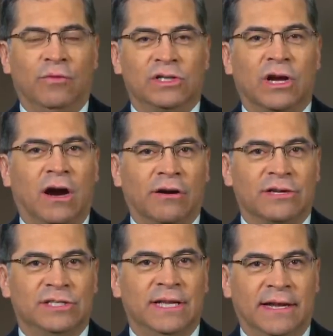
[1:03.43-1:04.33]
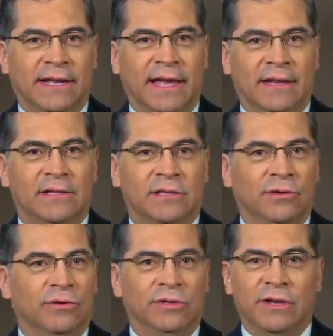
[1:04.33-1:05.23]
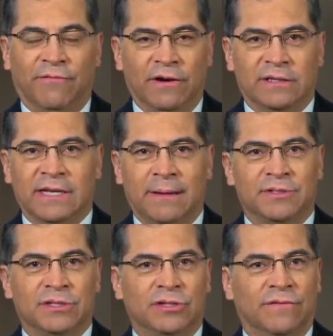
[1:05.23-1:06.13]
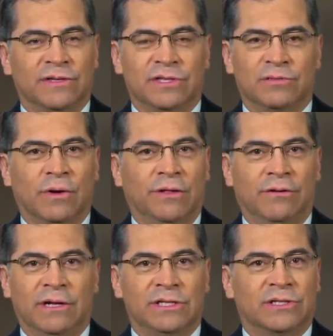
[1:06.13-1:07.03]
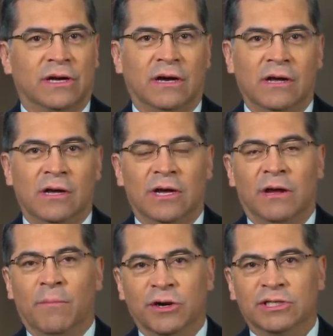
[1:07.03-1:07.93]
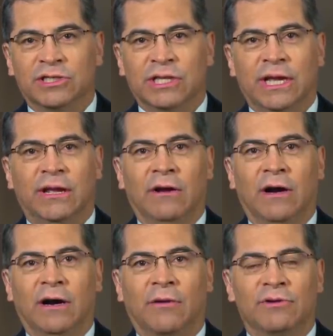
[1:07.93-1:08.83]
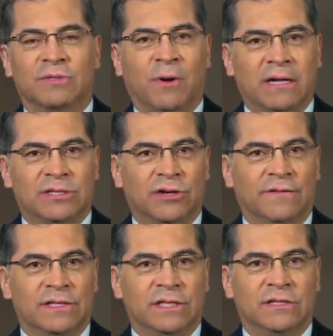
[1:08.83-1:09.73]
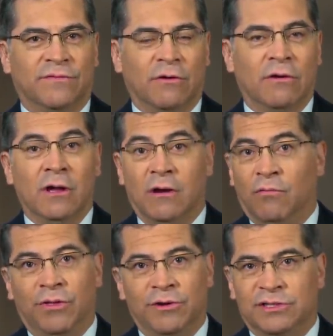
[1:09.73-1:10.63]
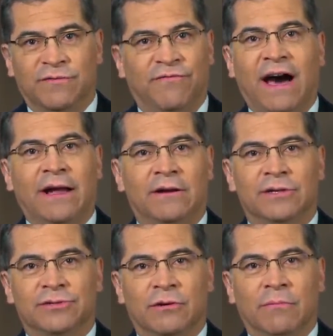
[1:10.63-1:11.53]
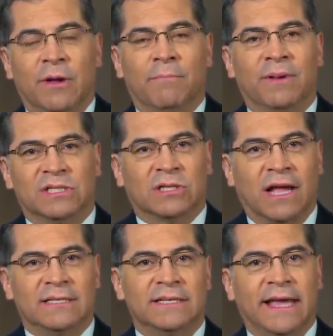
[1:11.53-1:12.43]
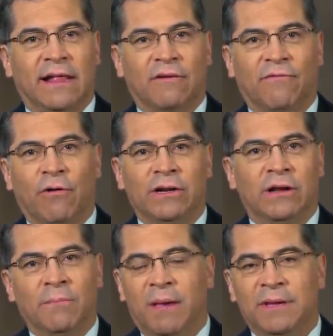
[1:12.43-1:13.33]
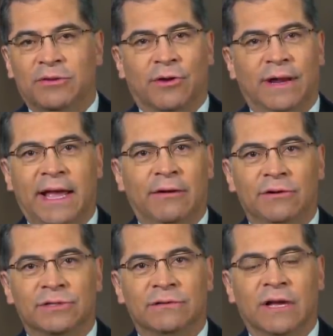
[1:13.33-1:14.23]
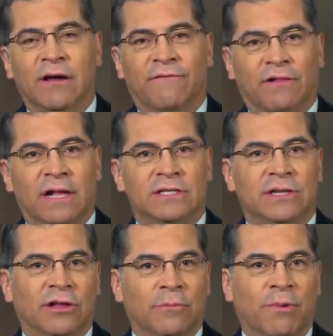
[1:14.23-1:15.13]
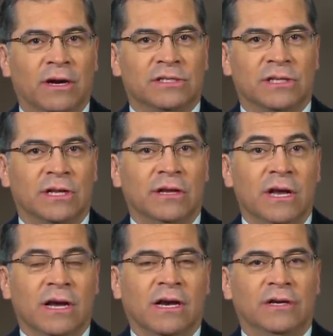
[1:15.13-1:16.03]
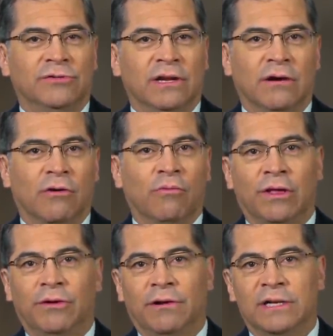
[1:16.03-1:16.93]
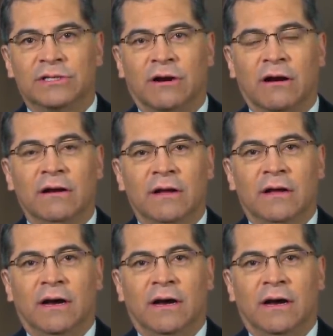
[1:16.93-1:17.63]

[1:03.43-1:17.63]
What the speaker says: which Congress dedicated to different types of services, whether it's emergency response services for whether it's fires or mudslides in California, maybe tornadoes and floods in other parts of the country, or whether it's our